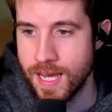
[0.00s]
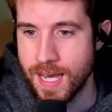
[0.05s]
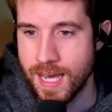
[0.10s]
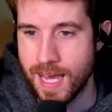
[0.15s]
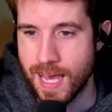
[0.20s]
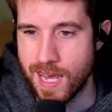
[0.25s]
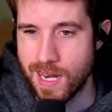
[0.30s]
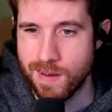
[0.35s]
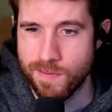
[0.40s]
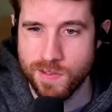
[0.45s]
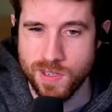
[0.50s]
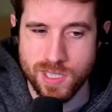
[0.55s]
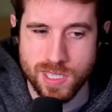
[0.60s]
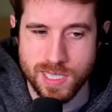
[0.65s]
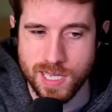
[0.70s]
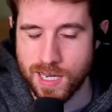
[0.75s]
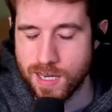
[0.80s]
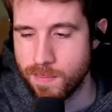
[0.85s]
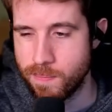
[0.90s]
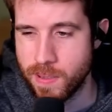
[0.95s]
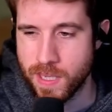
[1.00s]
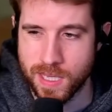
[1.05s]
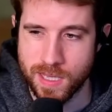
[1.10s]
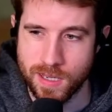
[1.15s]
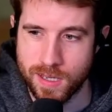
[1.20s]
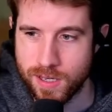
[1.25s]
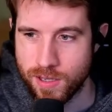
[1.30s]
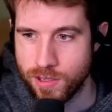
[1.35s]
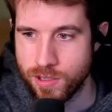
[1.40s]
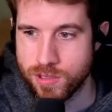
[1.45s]
And if you just end up picking
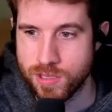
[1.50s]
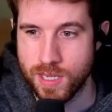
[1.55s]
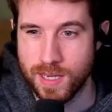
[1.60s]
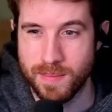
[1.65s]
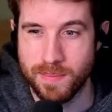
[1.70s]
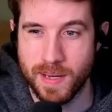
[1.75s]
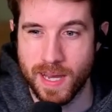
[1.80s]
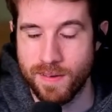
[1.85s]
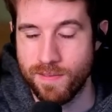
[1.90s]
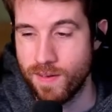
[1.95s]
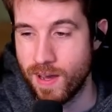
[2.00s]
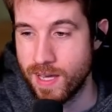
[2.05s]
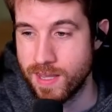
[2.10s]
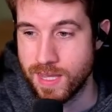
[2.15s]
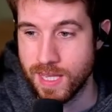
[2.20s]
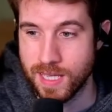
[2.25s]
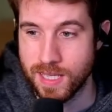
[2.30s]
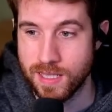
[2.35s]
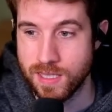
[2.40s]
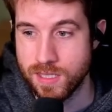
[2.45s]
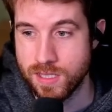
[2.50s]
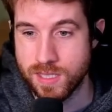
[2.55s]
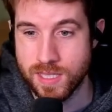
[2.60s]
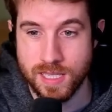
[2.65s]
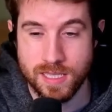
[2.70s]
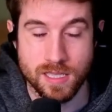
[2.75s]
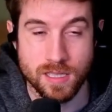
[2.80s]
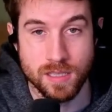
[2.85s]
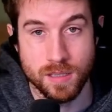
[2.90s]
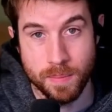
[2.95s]
all those up, I think it just
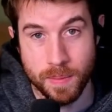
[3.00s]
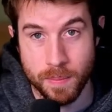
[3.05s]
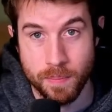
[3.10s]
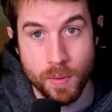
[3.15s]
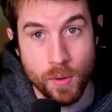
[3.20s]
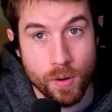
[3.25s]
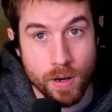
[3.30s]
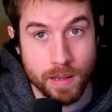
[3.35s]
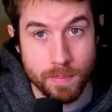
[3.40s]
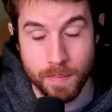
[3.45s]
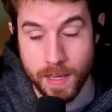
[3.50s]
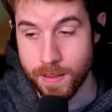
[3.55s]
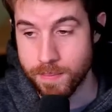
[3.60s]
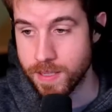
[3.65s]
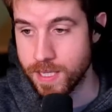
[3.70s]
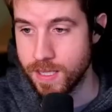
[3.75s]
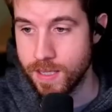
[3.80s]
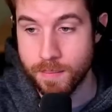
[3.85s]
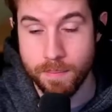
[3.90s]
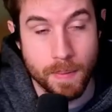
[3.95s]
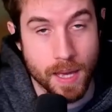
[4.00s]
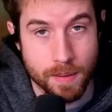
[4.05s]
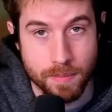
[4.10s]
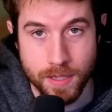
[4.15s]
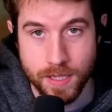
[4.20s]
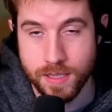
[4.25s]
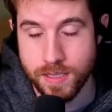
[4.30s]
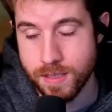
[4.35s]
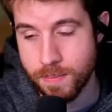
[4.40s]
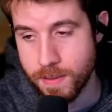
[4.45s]
gets a little bit boring,
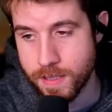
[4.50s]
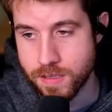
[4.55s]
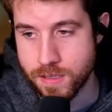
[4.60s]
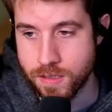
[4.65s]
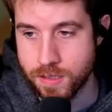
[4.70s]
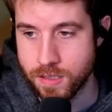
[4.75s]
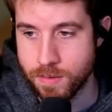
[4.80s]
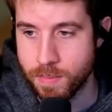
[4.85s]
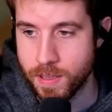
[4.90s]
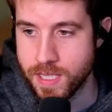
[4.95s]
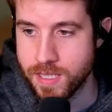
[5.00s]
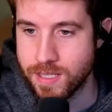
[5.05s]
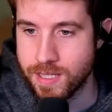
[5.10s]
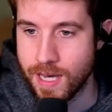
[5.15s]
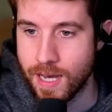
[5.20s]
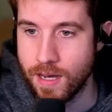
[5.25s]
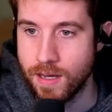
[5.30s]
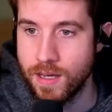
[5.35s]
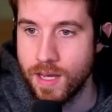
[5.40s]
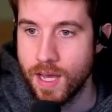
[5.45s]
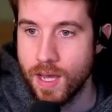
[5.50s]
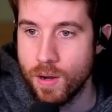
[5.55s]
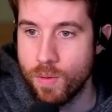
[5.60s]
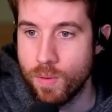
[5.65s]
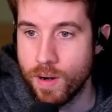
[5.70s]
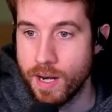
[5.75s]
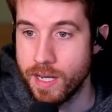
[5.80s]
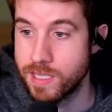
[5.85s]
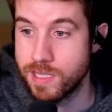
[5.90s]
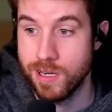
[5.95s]
maybe depends on your playstyle.
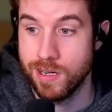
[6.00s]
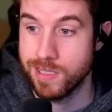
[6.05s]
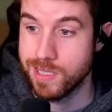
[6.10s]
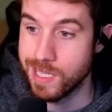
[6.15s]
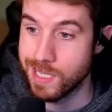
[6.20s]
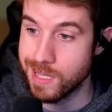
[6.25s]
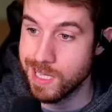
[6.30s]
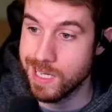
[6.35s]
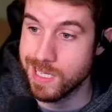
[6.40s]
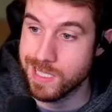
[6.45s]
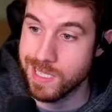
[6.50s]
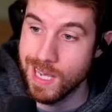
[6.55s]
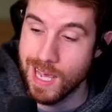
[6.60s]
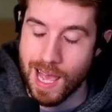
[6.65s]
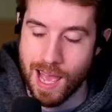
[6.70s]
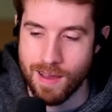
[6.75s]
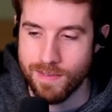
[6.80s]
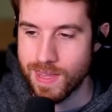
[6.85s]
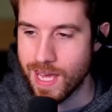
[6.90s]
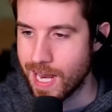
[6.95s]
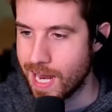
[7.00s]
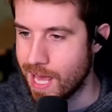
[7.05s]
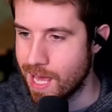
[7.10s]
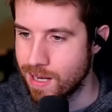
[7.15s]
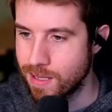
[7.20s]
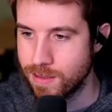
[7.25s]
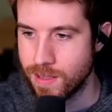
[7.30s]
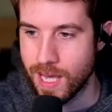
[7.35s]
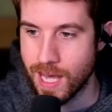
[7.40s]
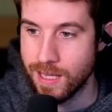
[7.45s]
Whereas cards like this have that
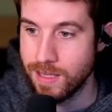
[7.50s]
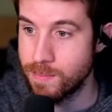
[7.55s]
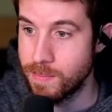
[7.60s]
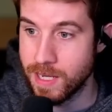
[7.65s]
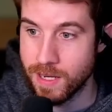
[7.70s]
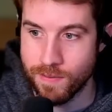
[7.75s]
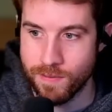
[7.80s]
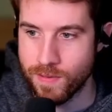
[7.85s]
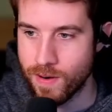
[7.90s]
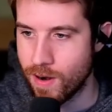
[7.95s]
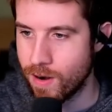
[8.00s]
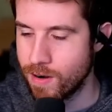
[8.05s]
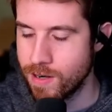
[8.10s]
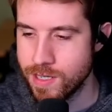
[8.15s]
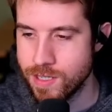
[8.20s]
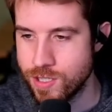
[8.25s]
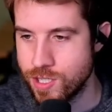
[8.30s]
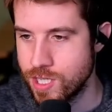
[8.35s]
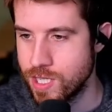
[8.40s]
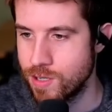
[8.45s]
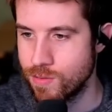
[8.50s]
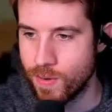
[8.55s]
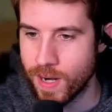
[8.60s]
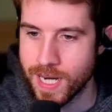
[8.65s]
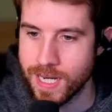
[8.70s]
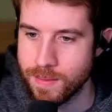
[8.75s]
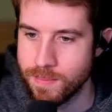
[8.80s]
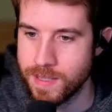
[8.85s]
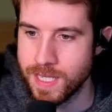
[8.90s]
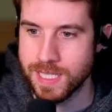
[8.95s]
element of RNG
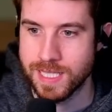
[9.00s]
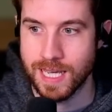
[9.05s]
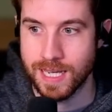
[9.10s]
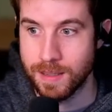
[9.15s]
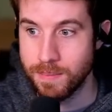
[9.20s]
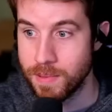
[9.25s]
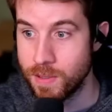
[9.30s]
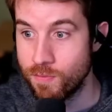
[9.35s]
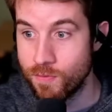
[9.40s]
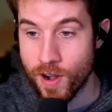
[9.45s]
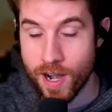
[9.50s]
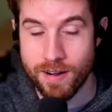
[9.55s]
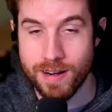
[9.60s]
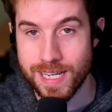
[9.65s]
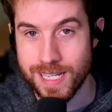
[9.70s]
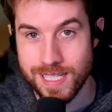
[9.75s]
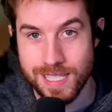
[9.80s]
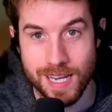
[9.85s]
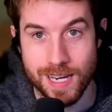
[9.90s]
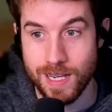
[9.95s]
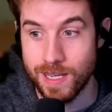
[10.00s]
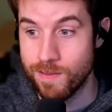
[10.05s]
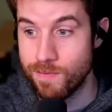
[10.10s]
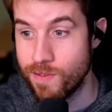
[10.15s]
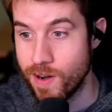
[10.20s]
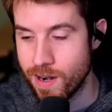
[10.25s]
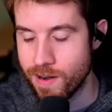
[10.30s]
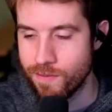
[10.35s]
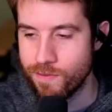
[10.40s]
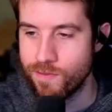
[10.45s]
randomness that can be very exciting and
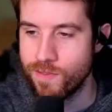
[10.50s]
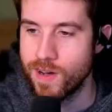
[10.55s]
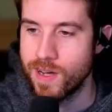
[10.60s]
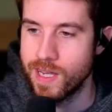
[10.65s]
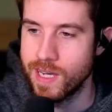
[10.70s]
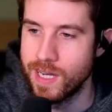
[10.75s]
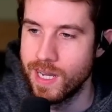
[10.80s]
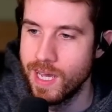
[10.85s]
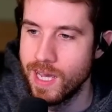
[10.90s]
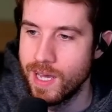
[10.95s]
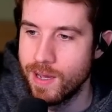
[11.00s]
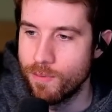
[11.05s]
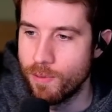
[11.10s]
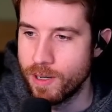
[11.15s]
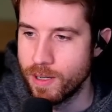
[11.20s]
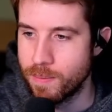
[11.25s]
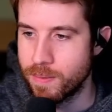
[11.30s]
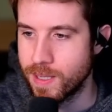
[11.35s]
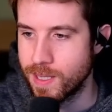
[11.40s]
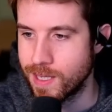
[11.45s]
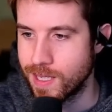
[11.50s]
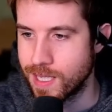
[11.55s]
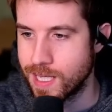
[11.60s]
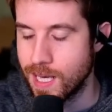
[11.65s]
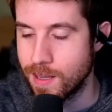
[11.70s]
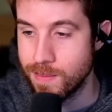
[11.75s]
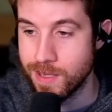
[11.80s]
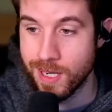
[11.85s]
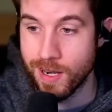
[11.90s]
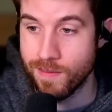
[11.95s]
very fun. When you're playing a
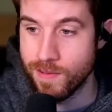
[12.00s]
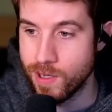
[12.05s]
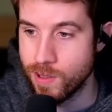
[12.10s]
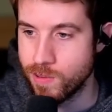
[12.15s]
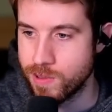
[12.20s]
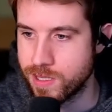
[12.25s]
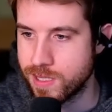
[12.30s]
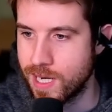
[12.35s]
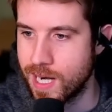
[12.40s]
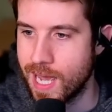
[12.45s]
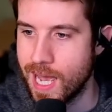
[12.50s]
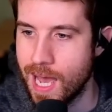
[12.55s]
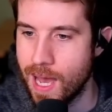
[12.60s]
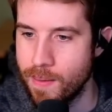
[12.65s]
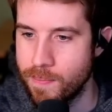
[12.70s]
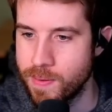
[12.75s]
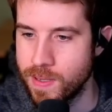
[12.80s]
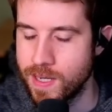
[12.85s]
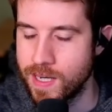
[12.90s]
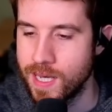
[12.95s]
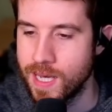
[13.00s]
game, you never know what's going to happen.